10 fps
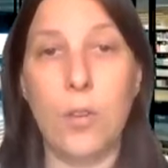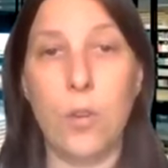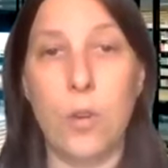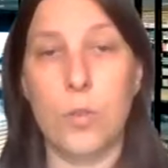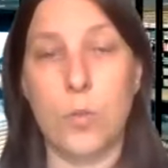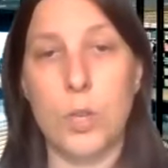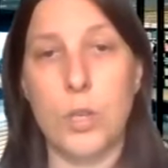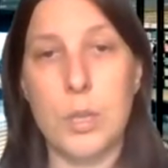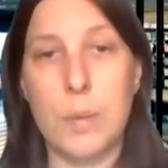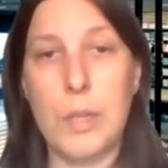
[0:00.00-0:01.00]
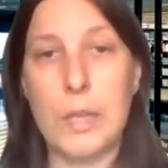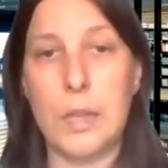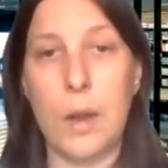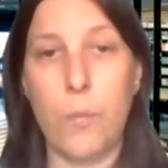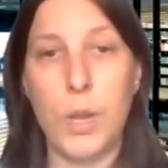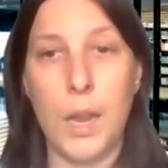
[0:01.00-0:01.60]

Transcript: add-on or something like that, we